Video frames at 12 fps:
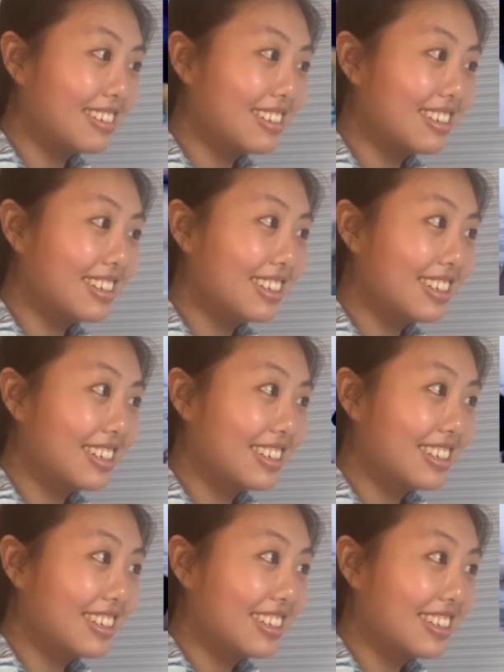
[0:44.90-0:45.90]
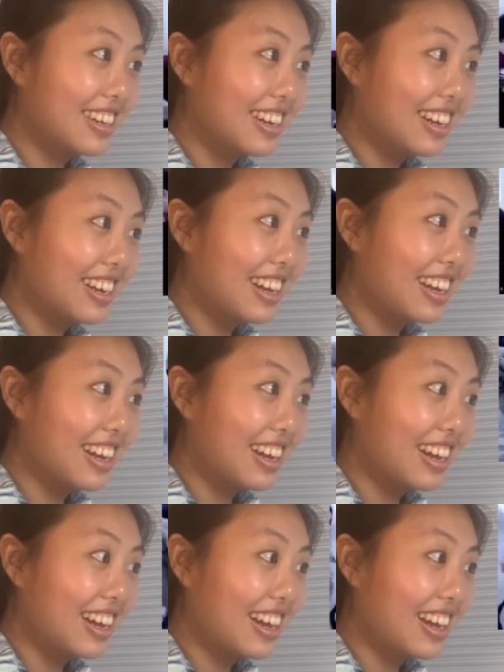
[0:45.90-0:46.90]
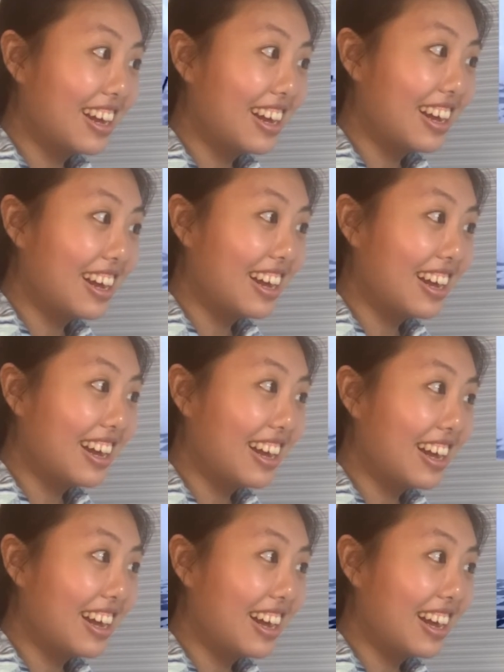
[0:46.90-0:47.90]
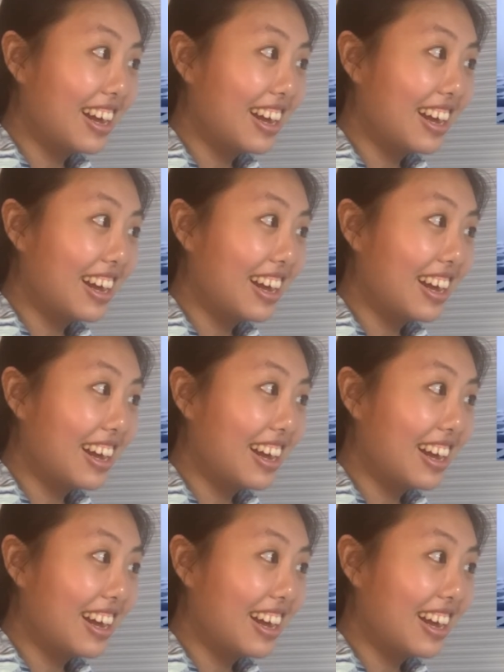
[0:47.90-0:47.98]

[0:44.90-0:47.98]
Nothing is said.